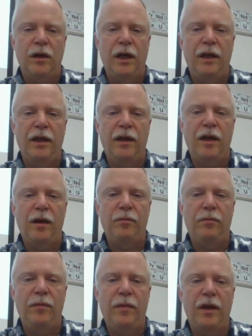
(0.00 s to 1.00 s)
and then that
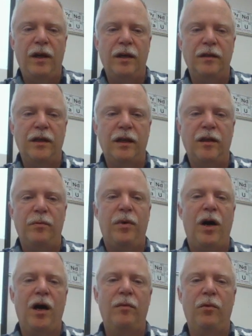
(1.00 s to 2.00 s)
that is at the
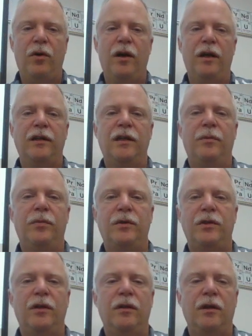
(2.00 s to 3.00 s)
pot boiling
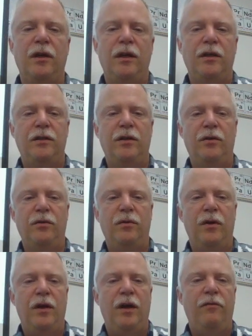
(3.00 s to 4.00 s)
temperature. So
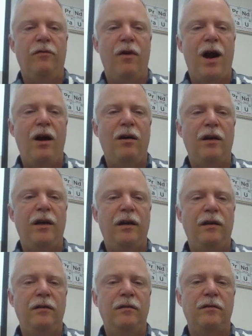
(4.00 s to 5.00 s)

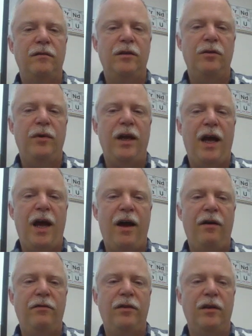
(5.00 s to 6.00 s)
rarely do we
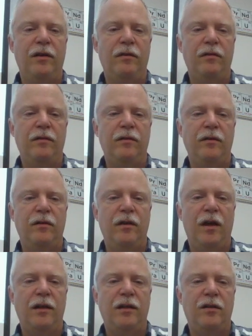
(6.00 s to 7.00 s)
have the
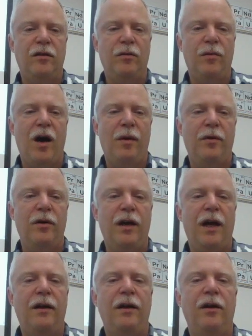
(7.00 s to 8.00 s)
a thermometer
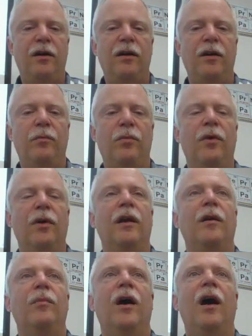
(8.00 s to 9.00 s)
down here in the
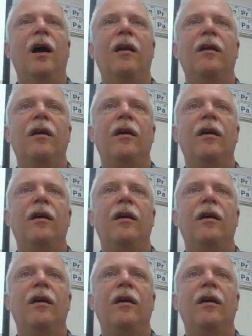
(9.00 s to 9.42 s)
boiling pot,